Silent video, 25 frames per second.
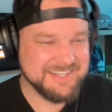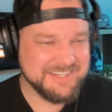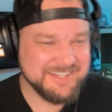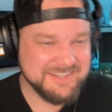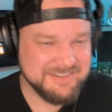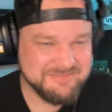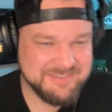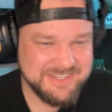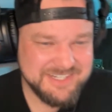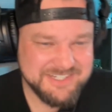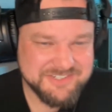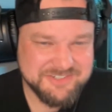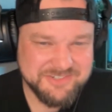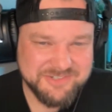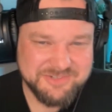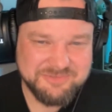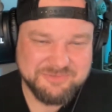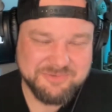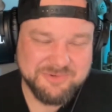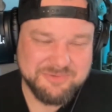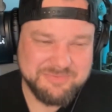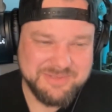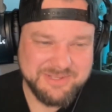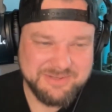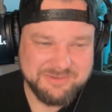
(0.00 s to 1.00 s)
Eventually,
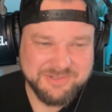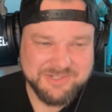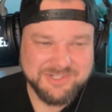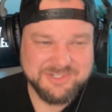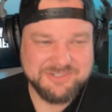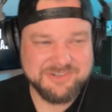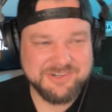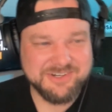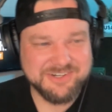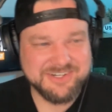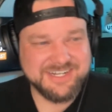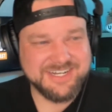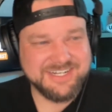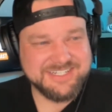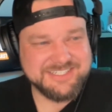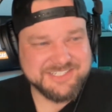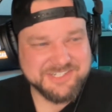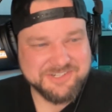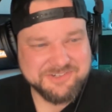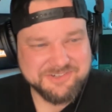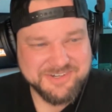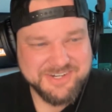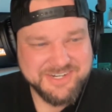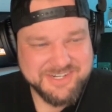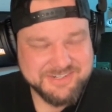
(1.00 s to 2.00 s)
we'll be able to do all kinds
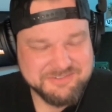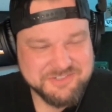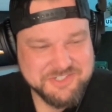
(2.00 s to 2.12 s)
of creative